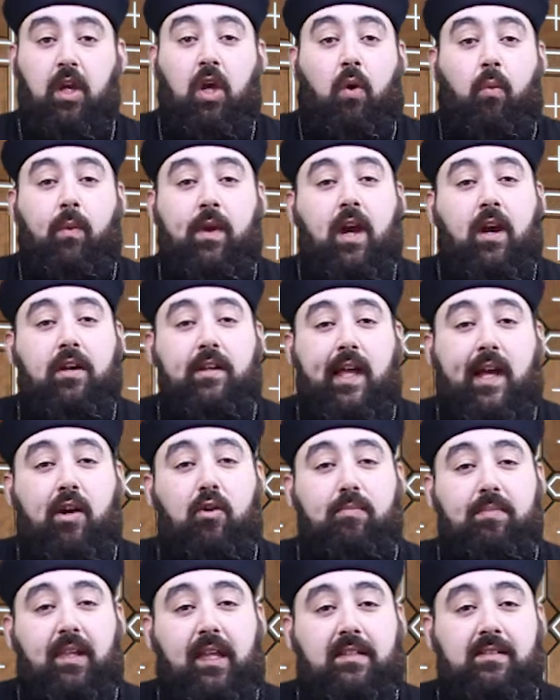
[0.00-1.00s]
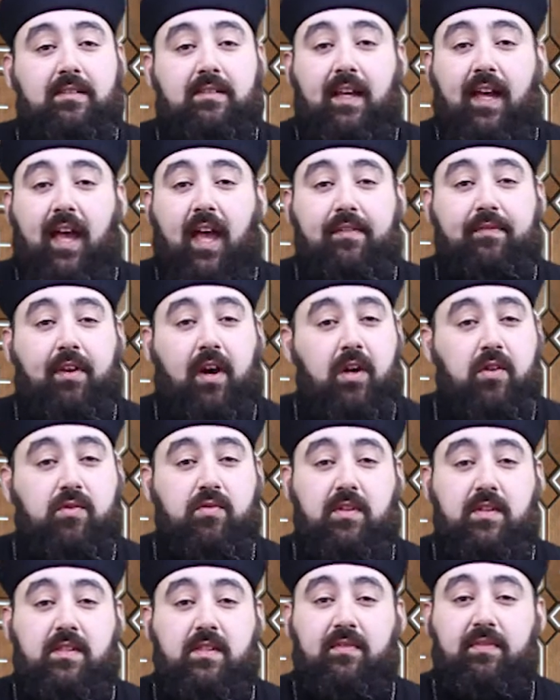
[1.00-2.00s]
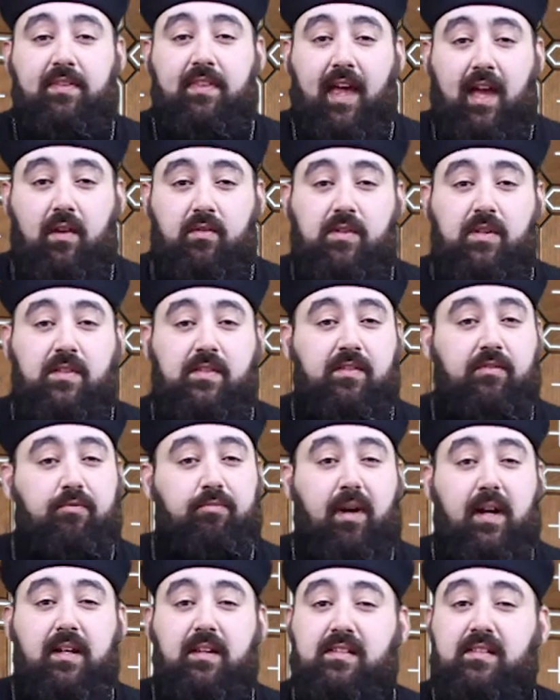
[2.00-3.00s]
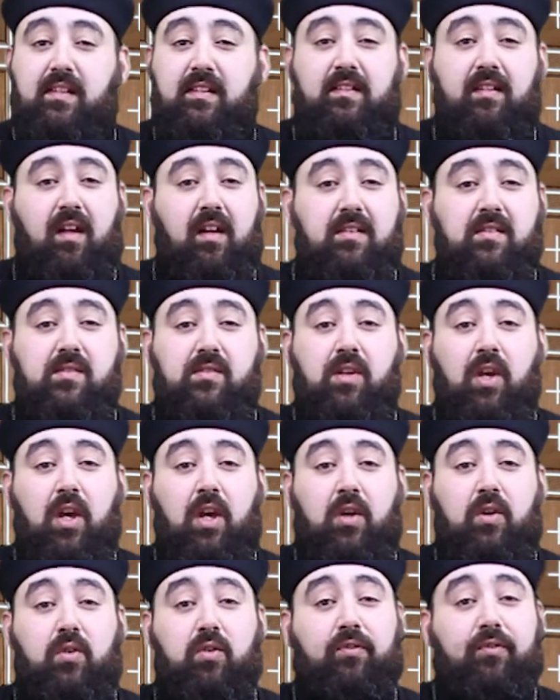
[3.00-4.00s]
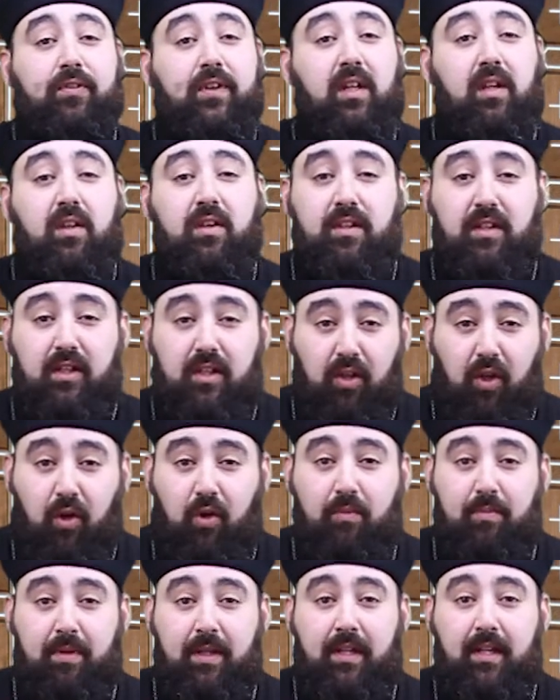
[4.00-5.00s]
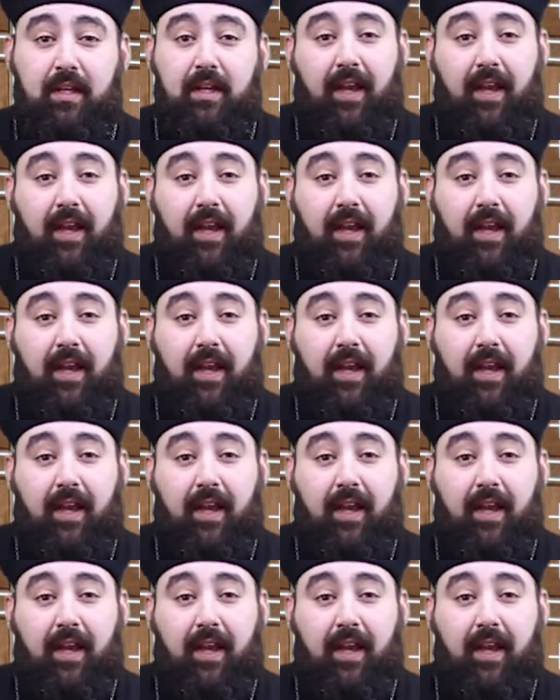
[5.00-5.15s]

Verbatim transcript: We are now blessed to have hundreds of thousands of monks and nuns who fill the globe,